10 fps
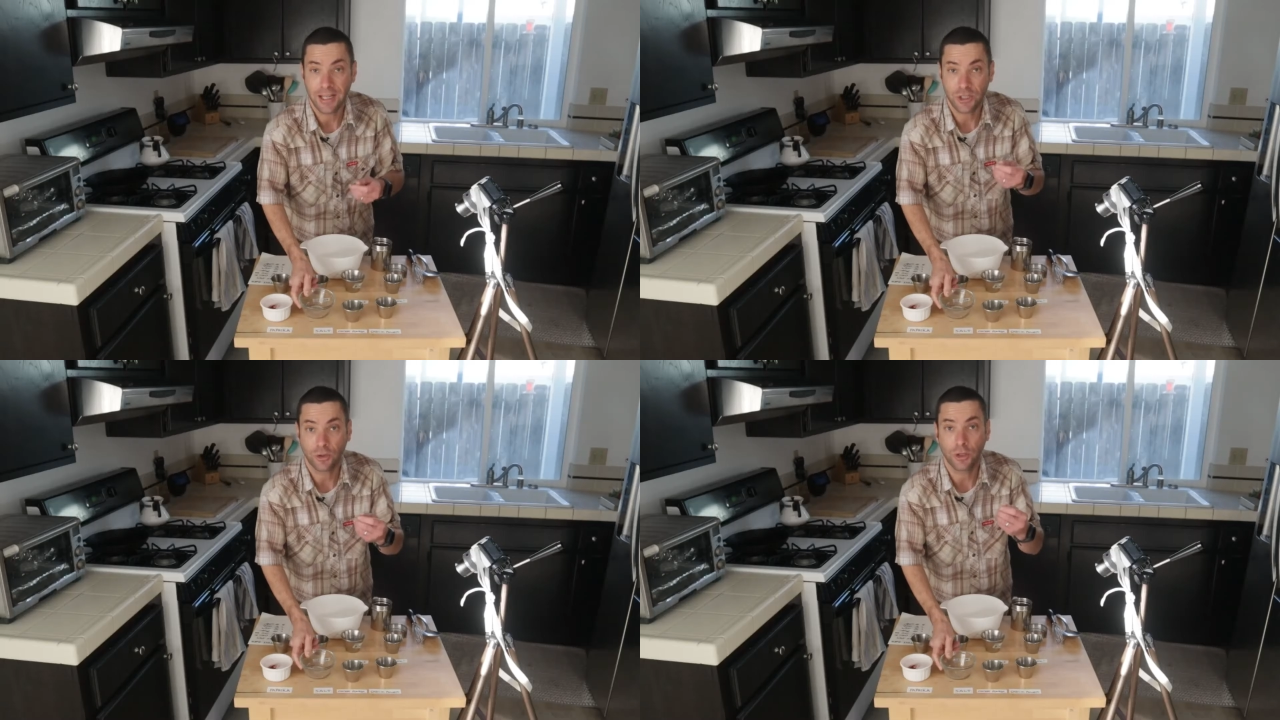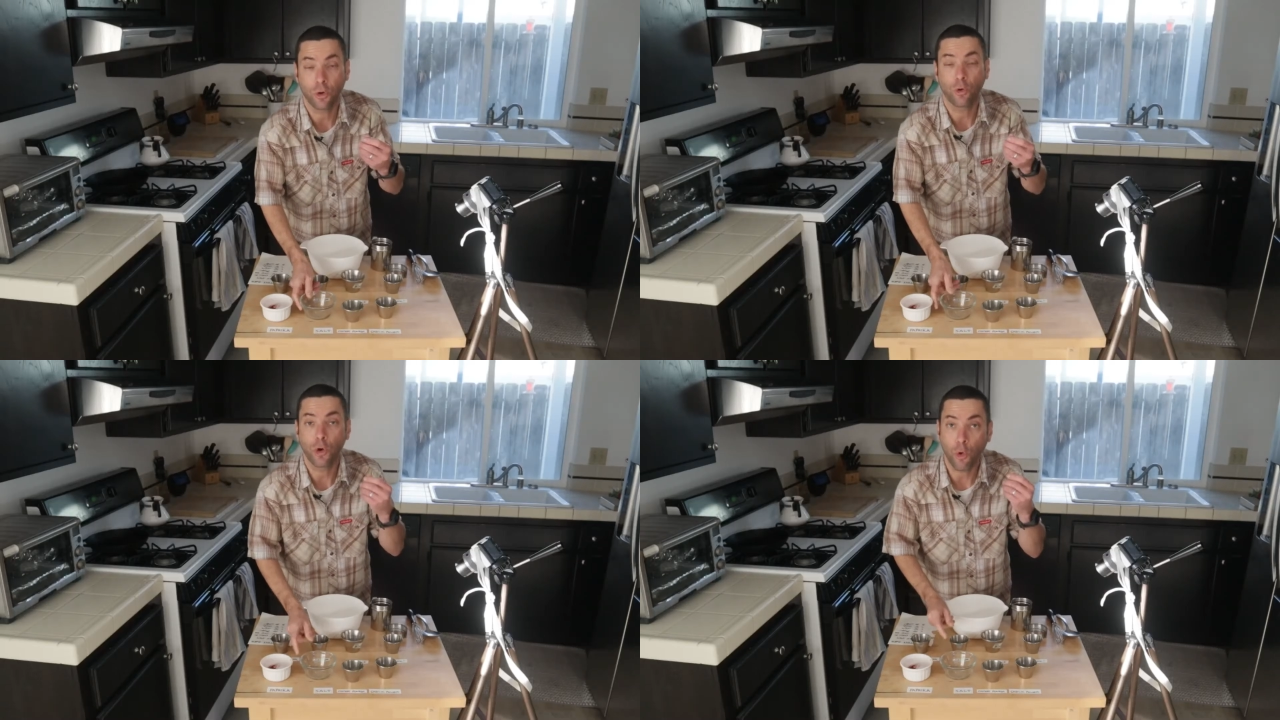It's a
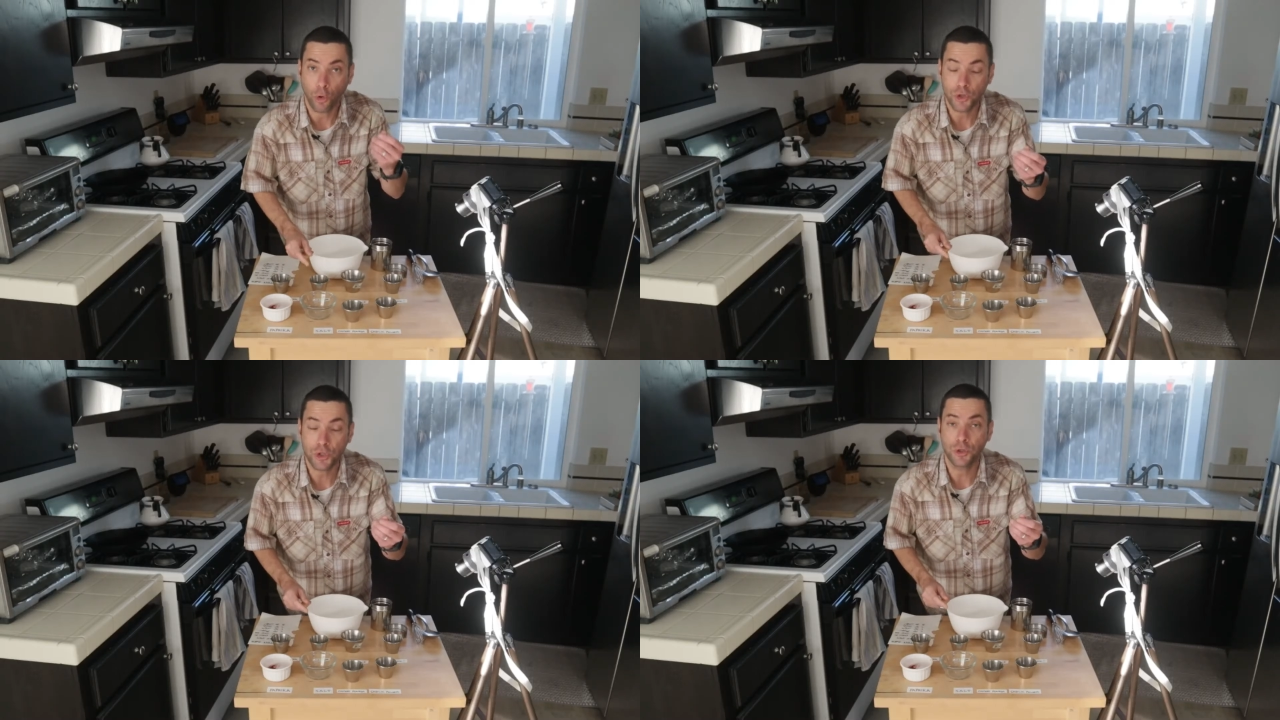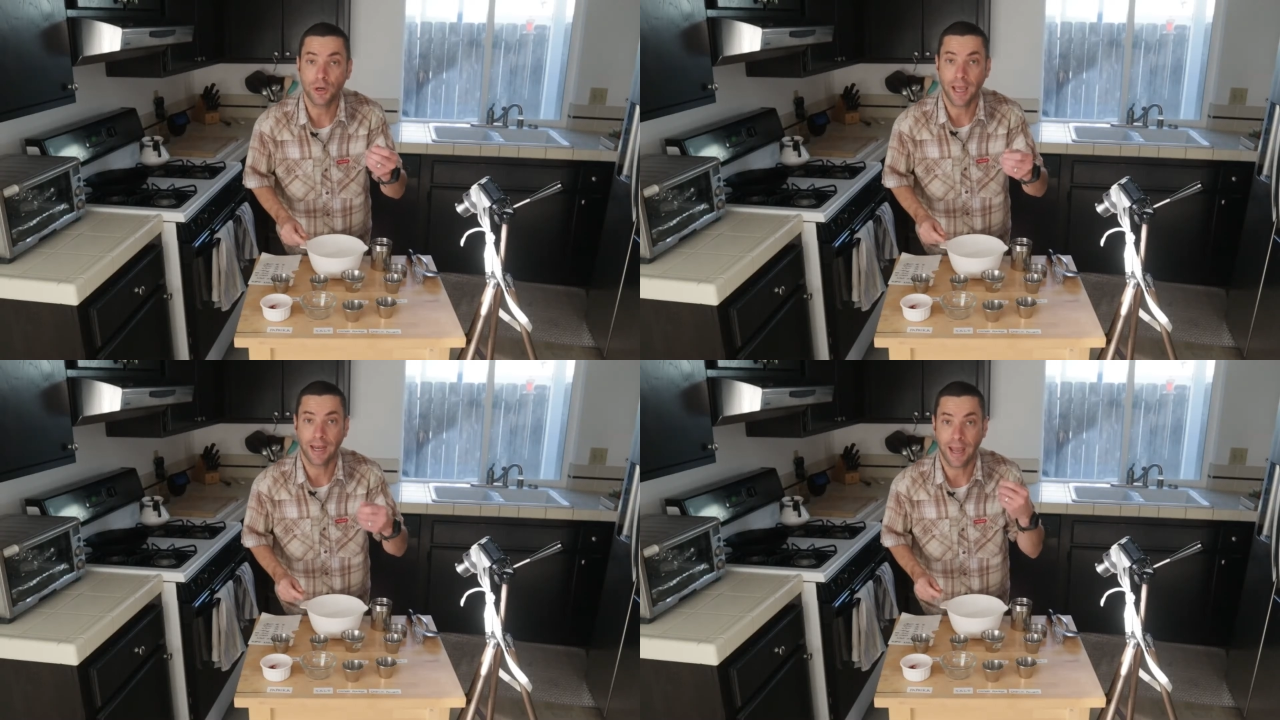little coarser
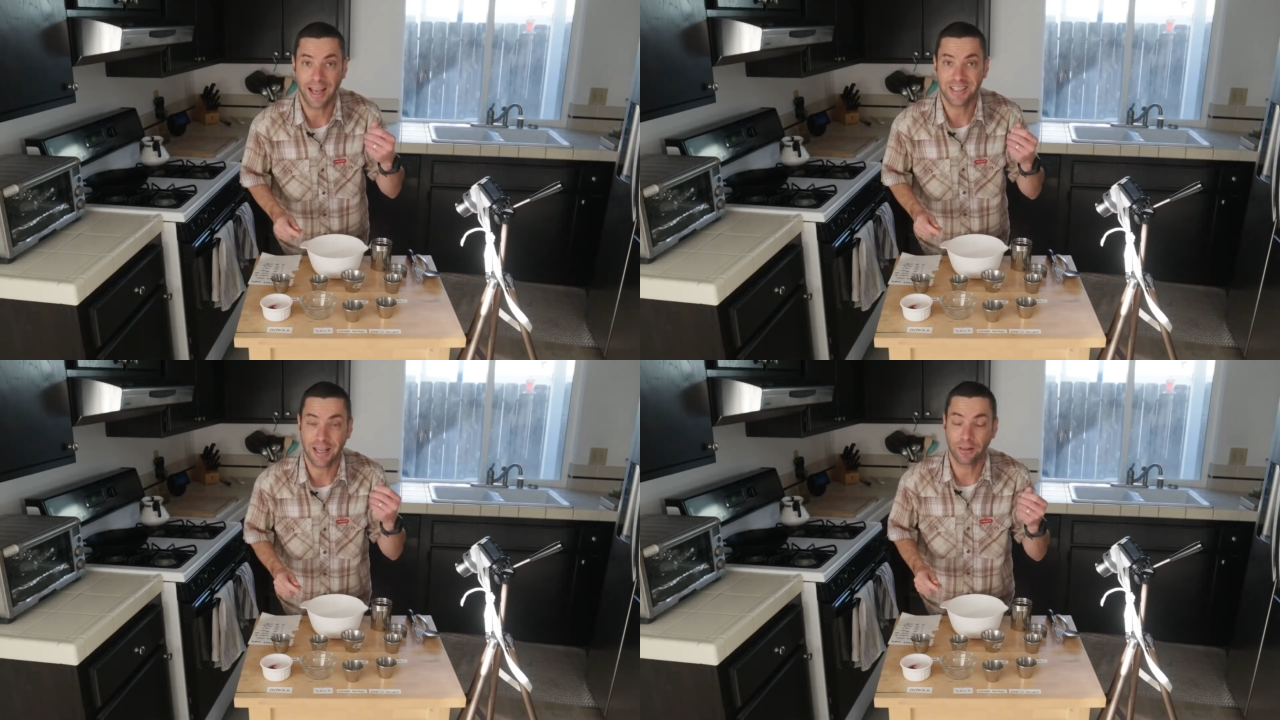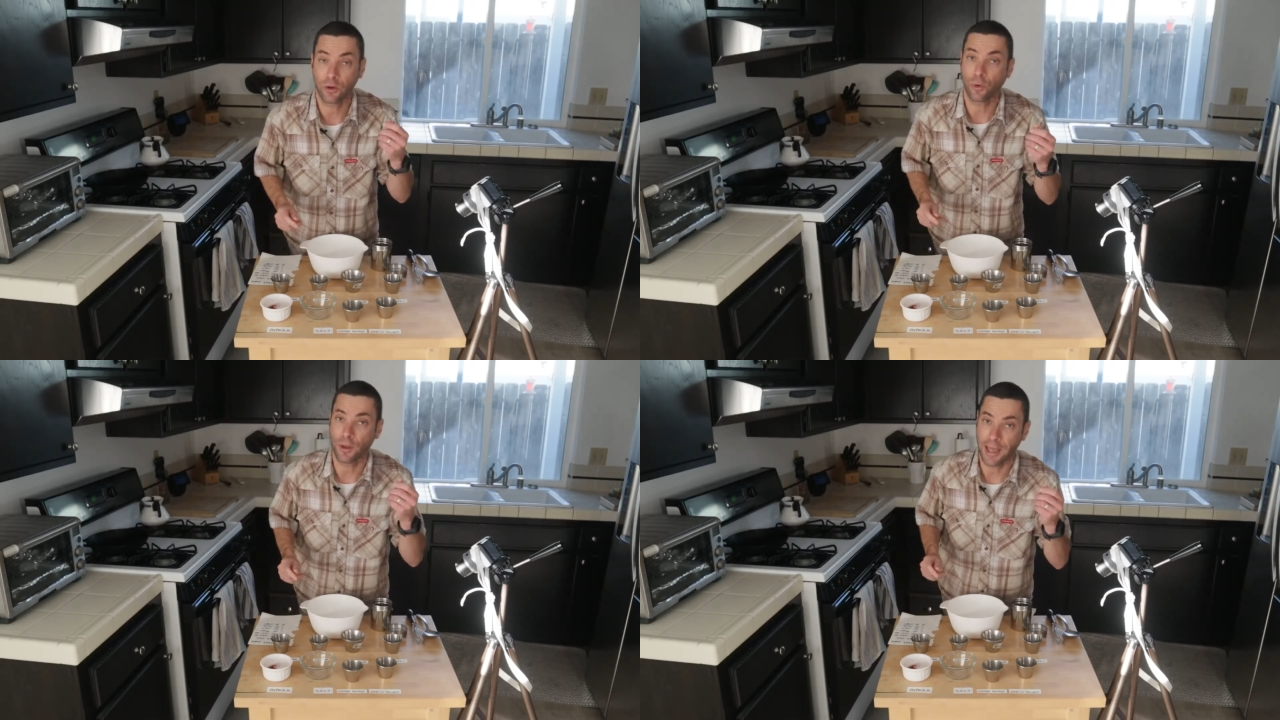and it has that
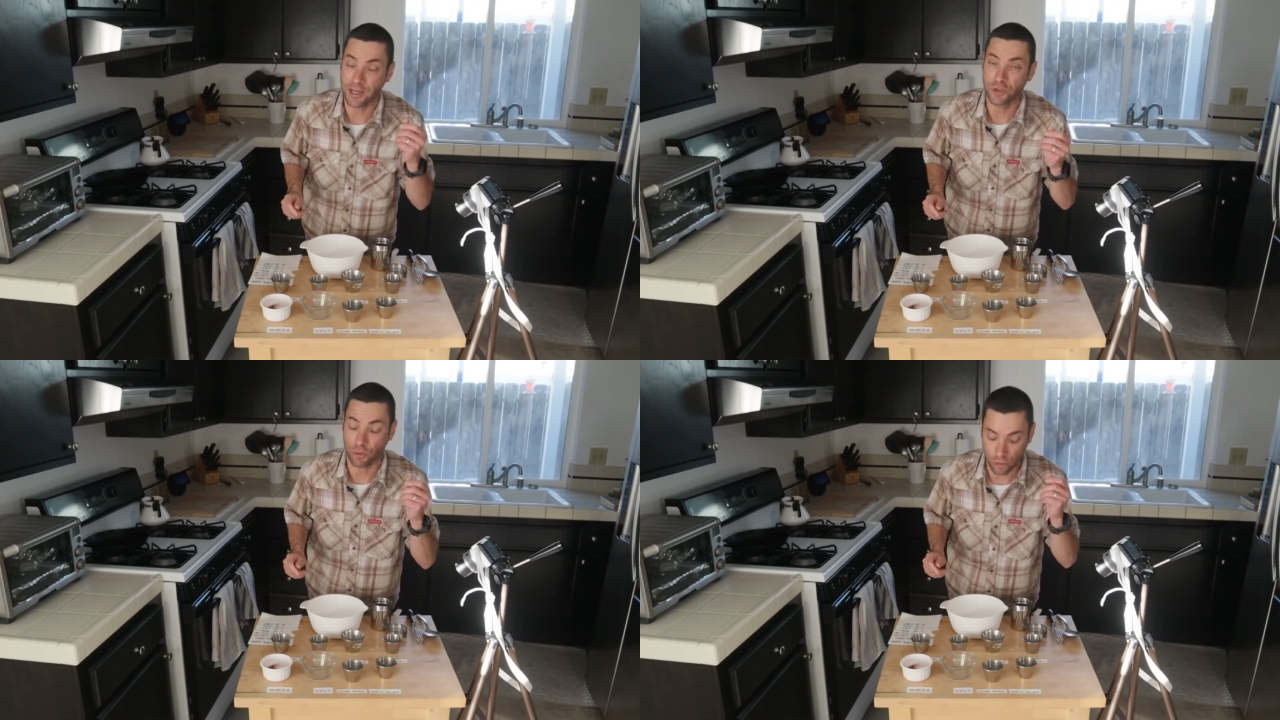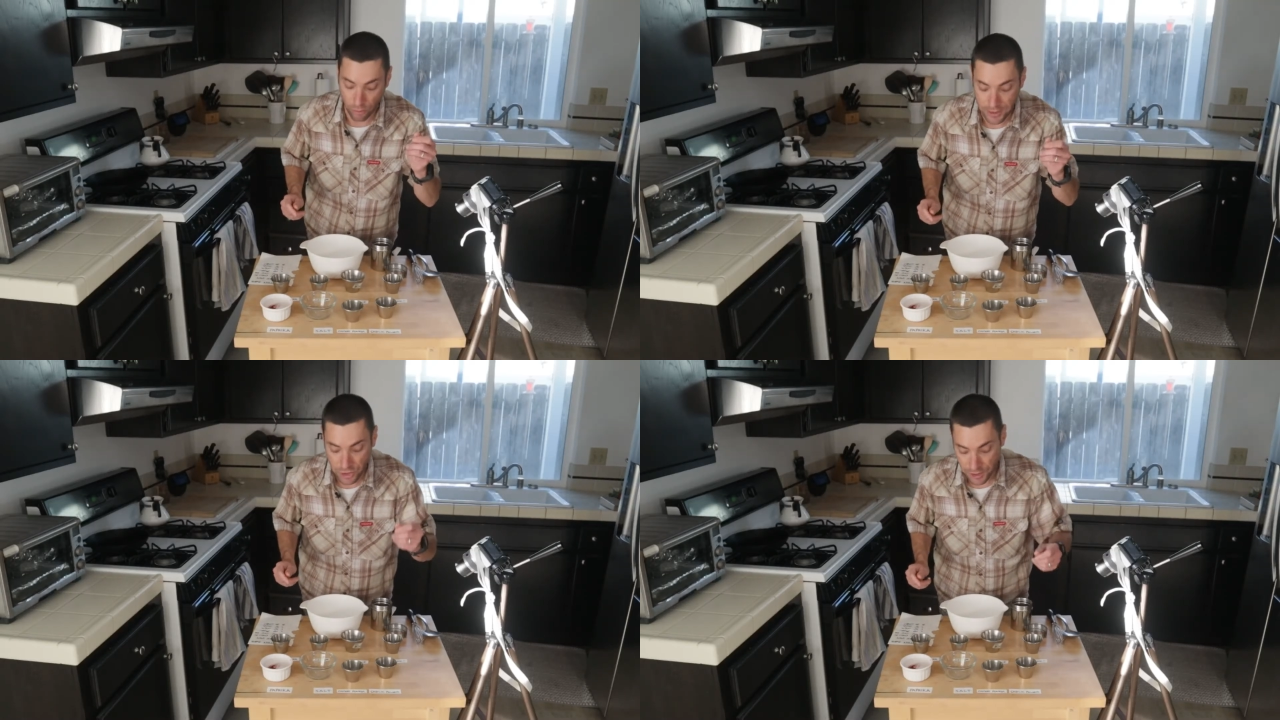little extra
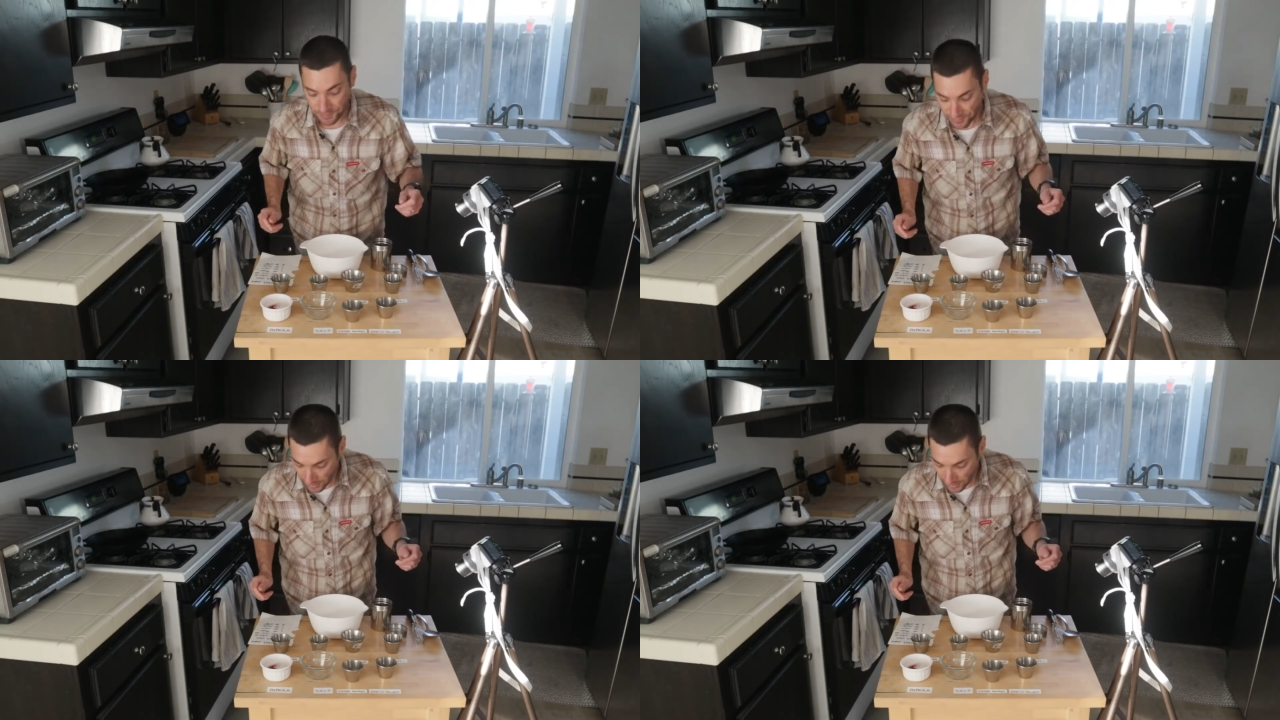crunch.